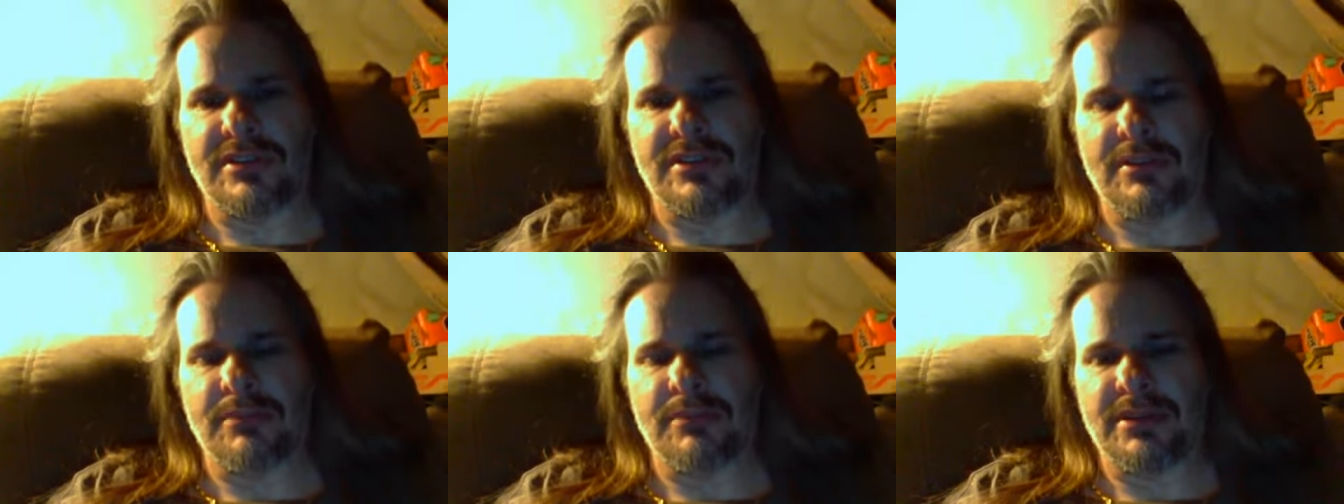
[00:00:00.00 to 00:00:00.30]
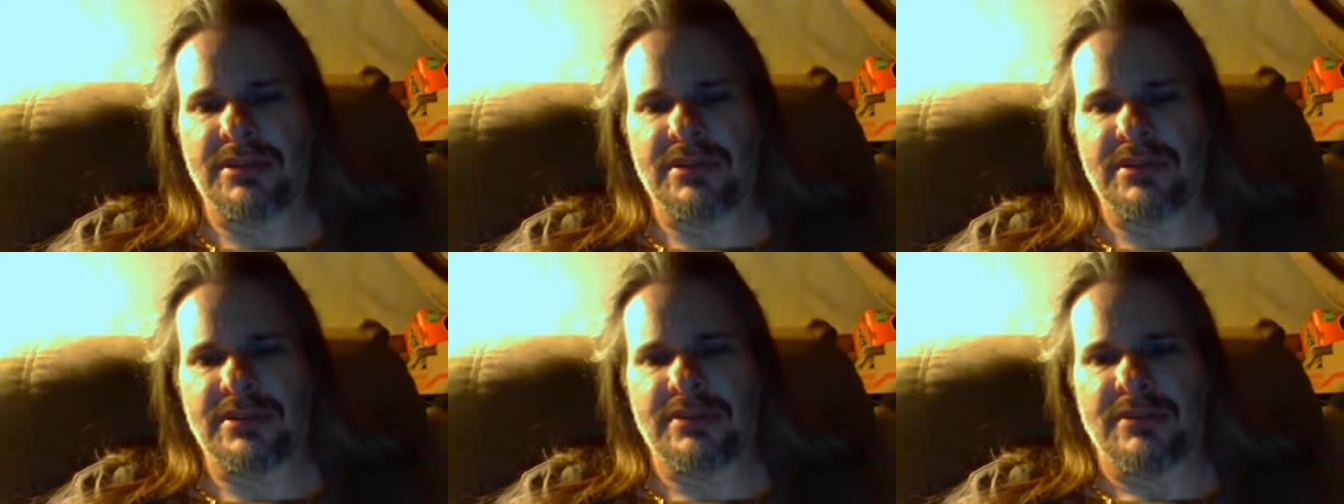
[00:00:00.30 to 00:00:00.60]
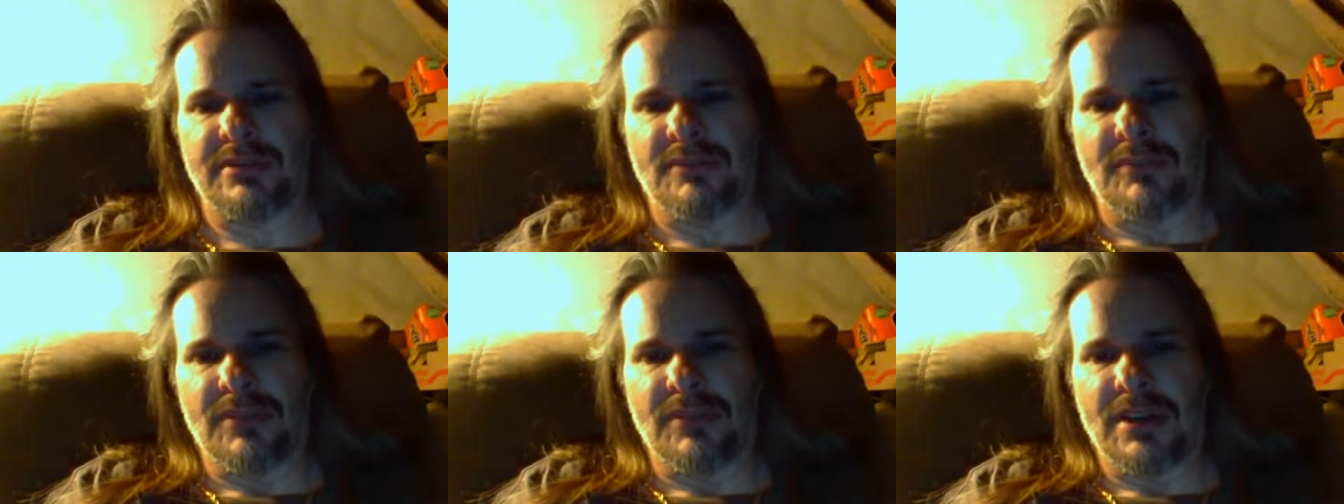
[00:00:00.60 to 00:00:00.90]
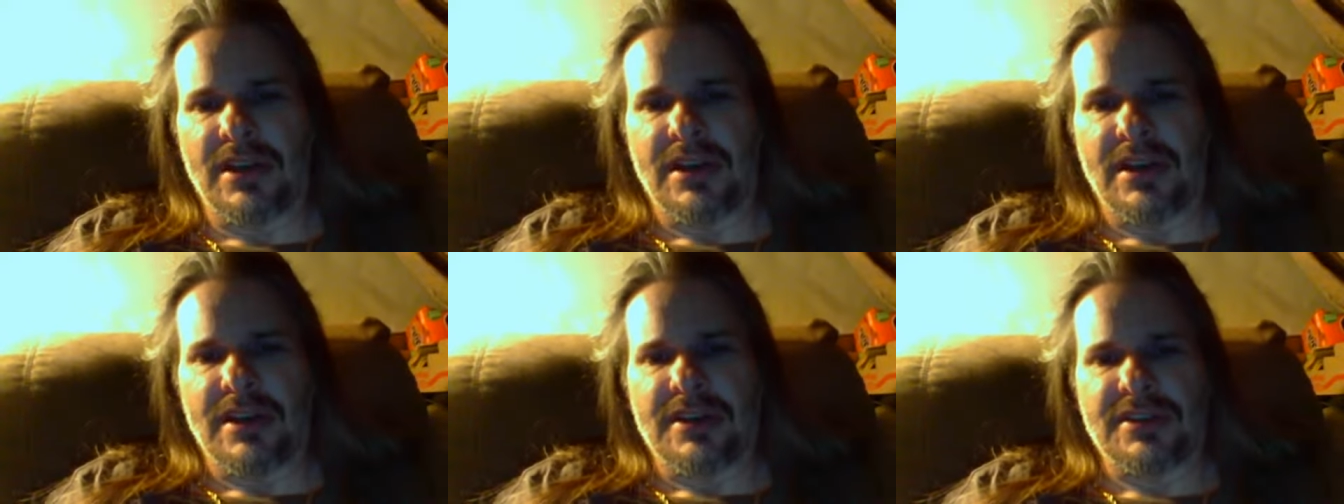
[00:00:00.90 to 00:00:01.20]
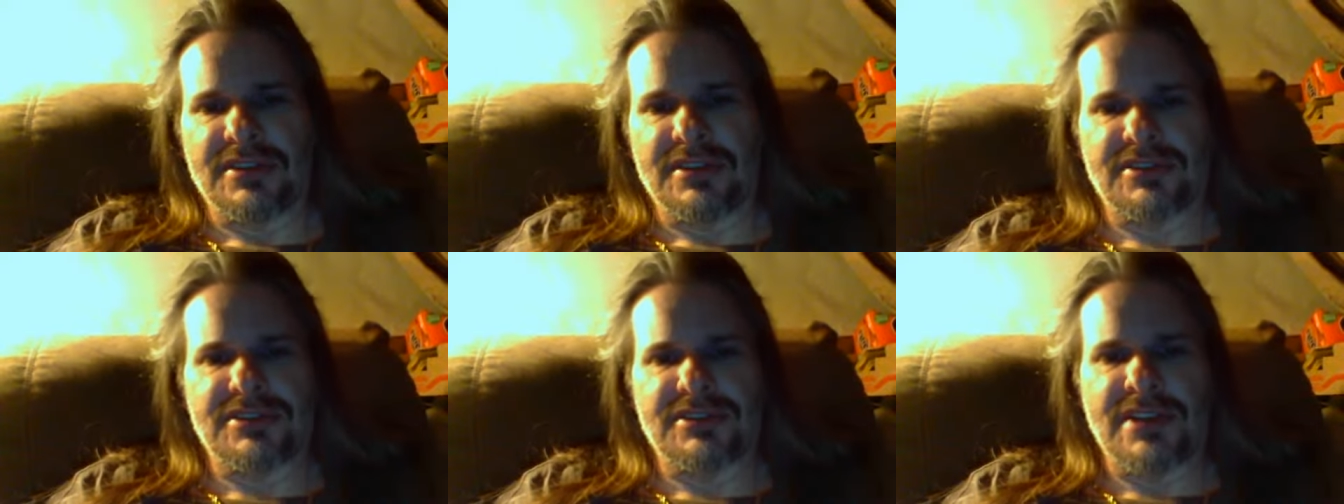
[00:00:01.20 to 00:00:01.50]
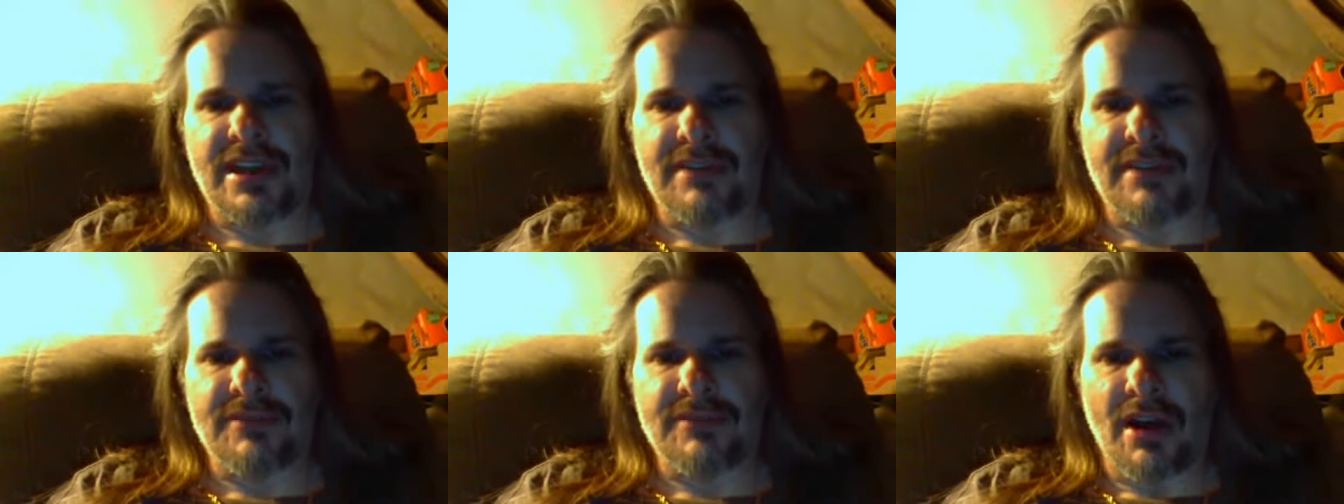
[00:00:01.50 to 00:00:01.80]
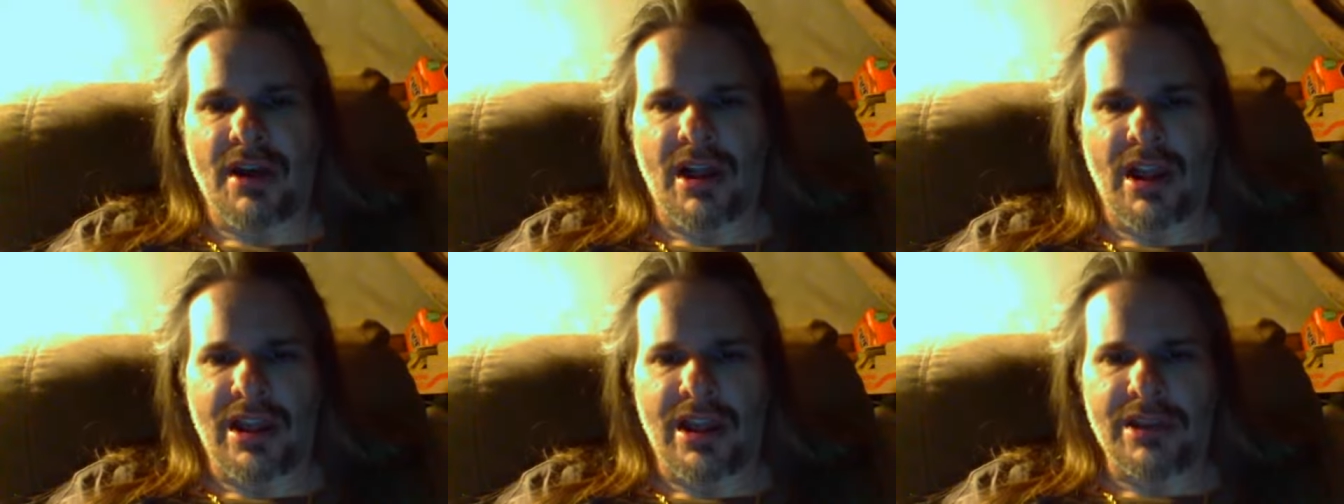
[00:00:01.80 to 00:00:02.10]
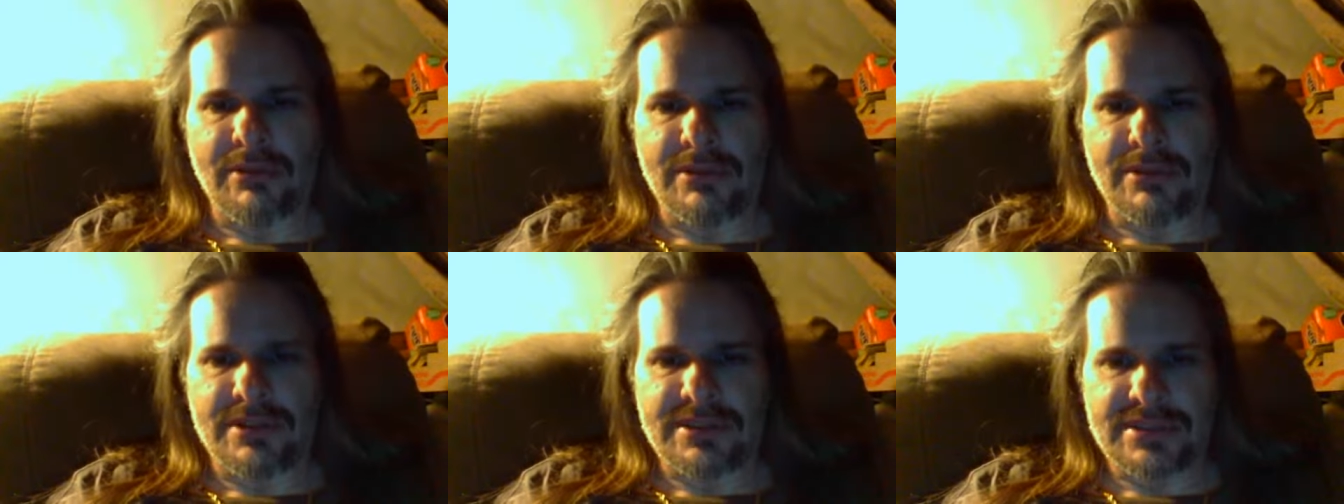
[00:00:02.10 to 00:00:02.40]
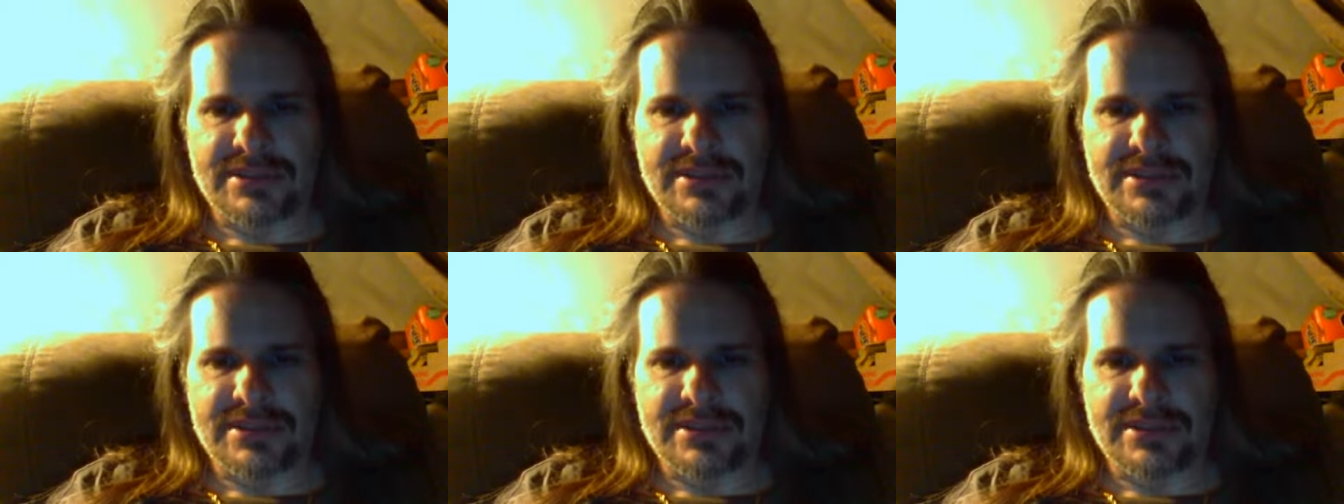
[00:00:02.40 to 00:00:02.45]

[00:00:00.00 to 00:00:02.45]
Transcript: I mean, to save the Hollywood